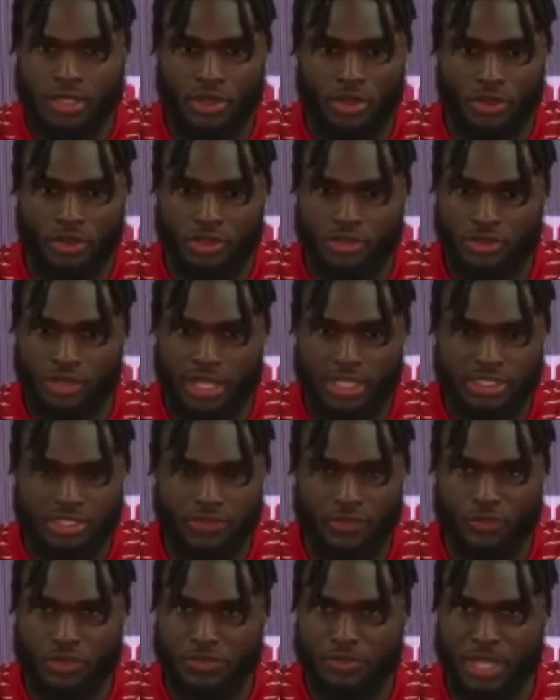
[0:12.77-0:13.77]
No, Kool-Aid's
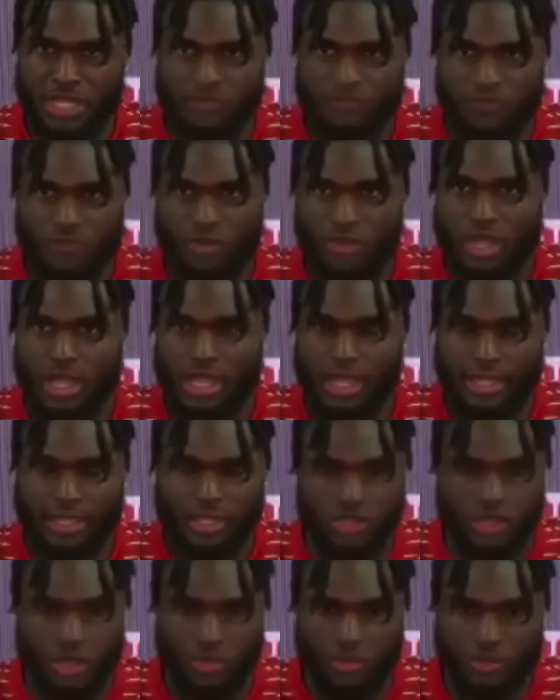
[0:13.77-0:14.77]
a respectful guy.
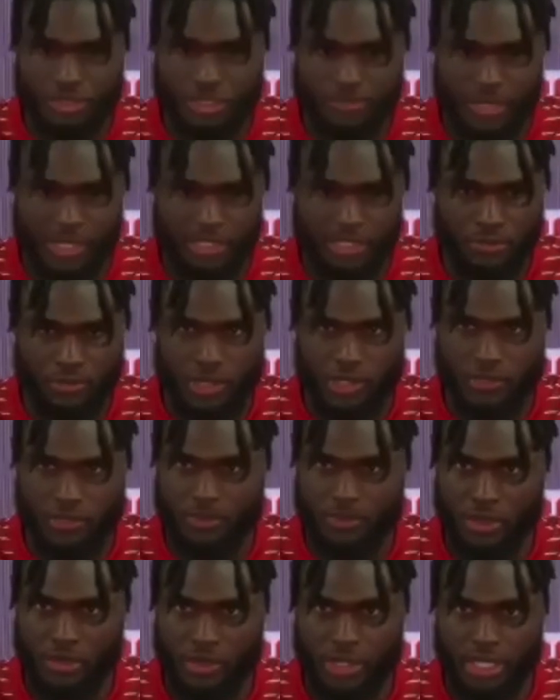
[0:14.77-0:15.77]
You know, we respect him around the
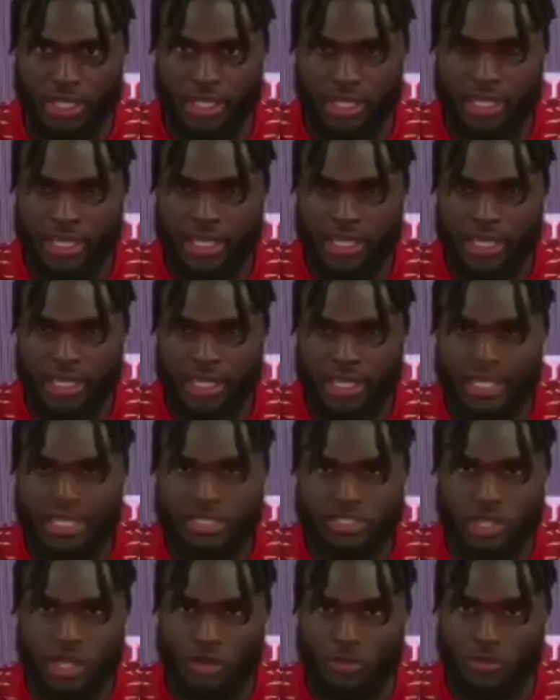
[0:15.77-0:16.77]
building.
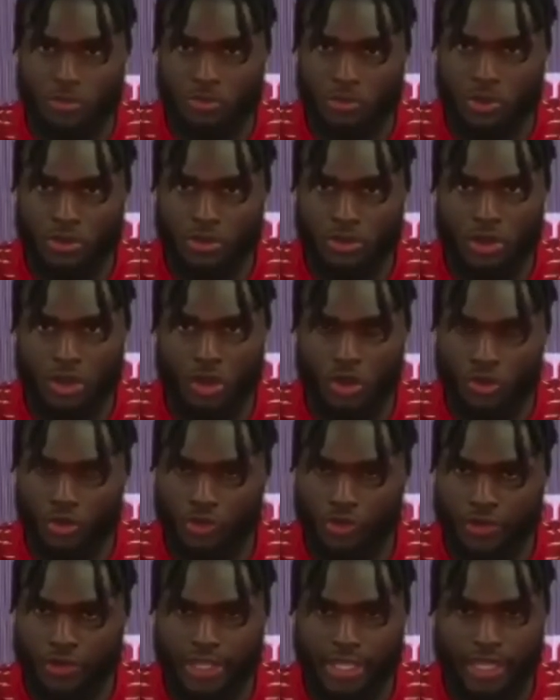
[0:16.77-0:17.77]
He's humble,
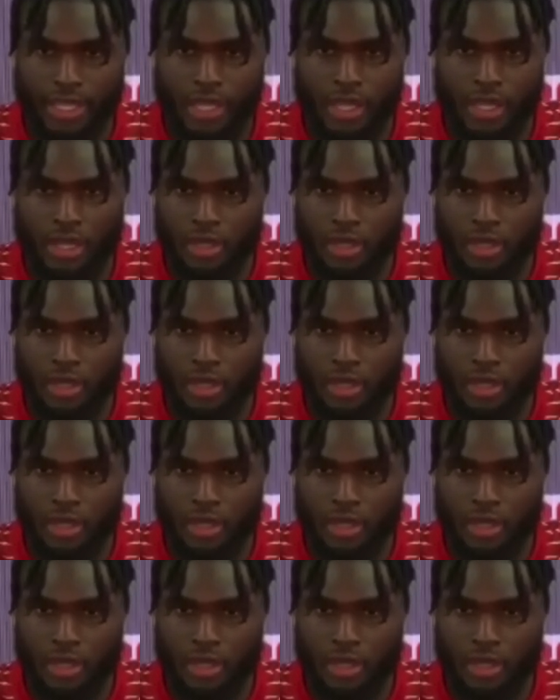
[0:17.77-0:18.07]
hungry.